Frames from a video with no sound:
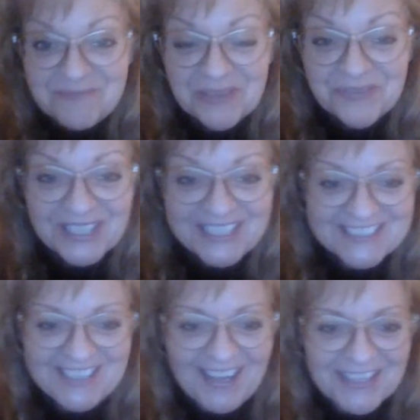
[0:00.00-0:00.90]
But if we're
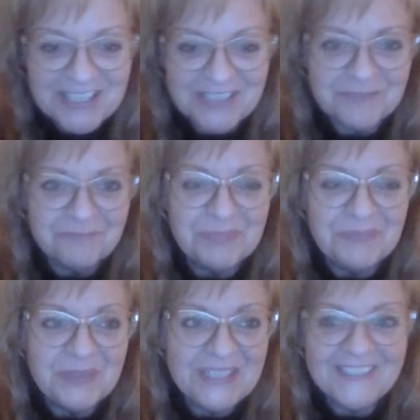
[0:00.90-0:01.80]
gonna talk,
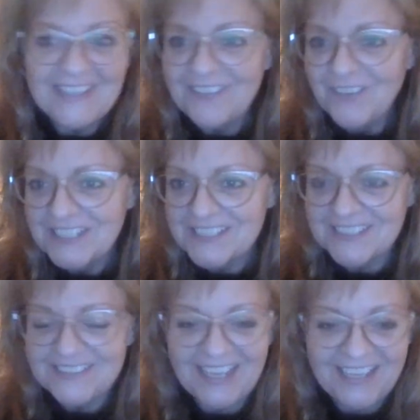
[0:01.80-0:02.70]
like, what is
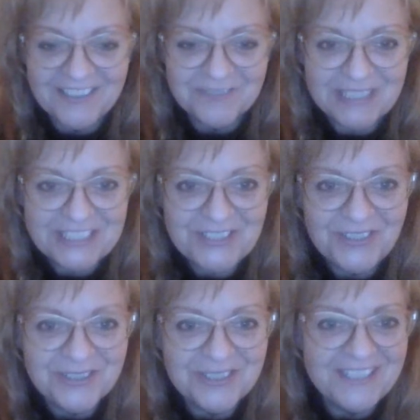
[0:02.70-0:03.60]
the title of my
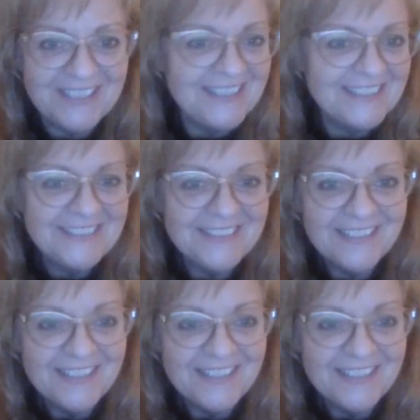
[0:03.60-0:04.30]
show?